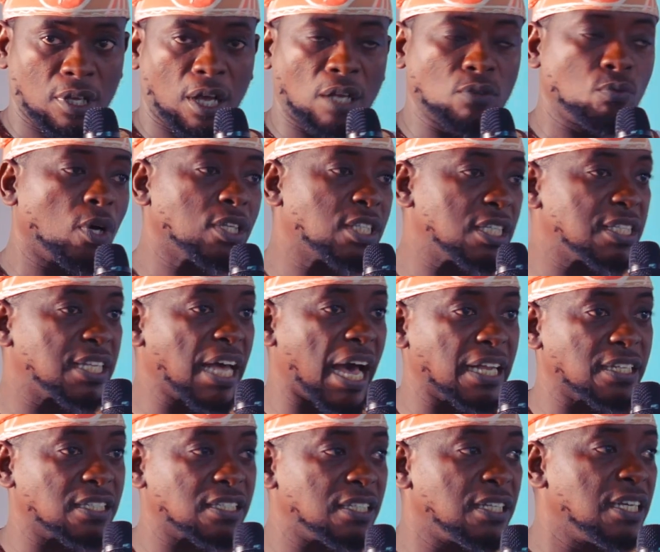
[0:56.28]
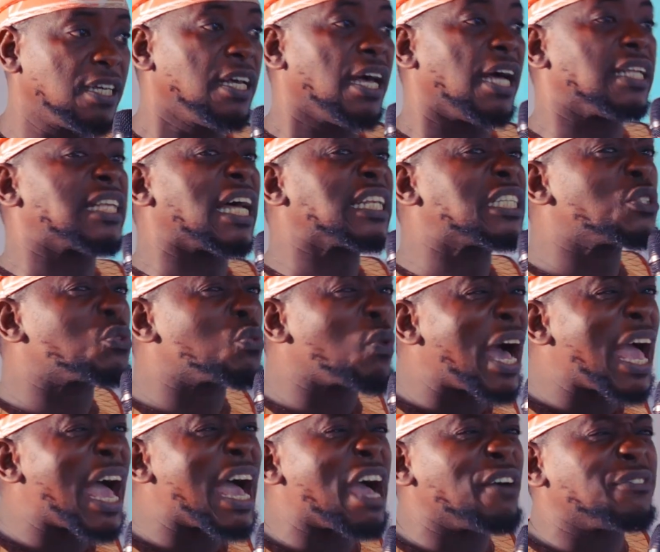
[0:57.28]
And what is that? And that is
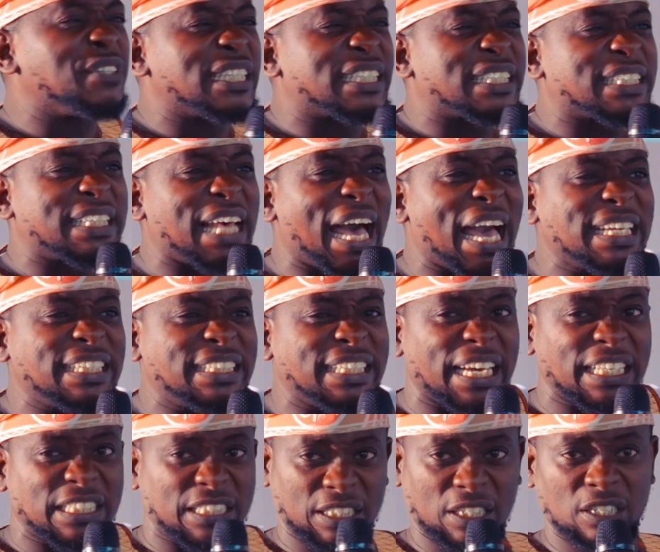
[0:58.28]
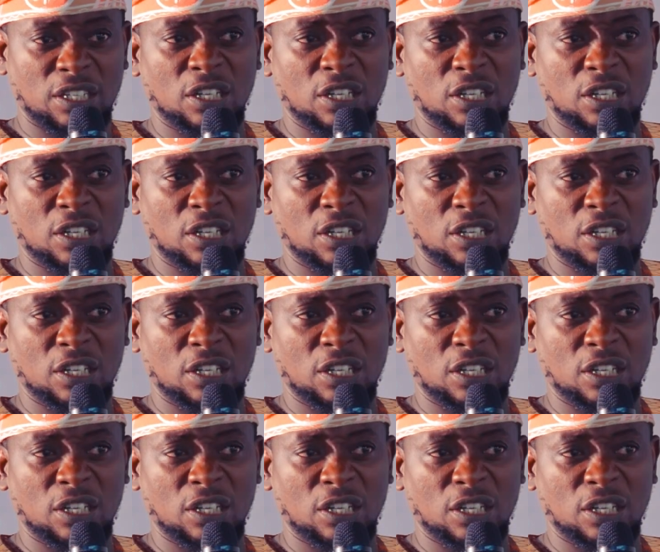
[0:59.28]
why I have decided